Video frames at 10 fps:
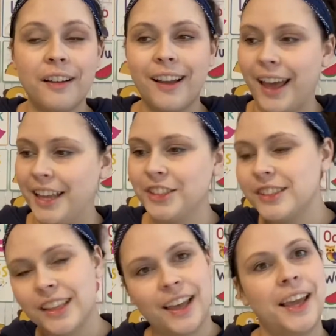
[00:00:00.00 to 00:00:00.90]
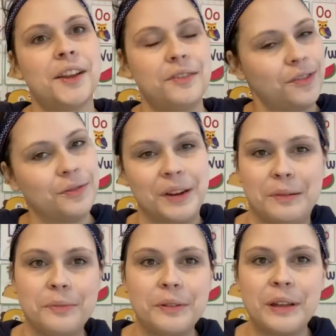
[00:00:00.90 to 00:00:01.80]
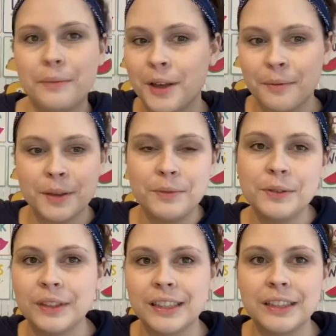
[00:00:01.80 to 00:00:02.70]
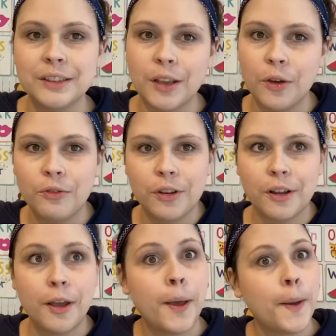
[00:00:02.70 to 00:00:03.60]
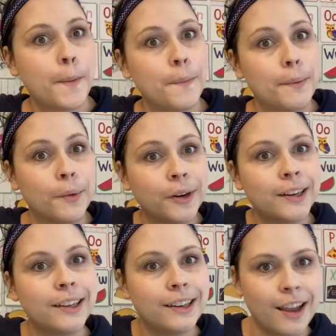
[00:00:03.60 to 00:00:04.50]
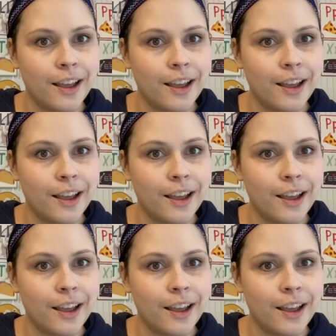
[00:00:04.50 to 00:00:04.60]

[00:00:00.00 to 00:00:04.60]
I just kind of ramble about my musings over my morning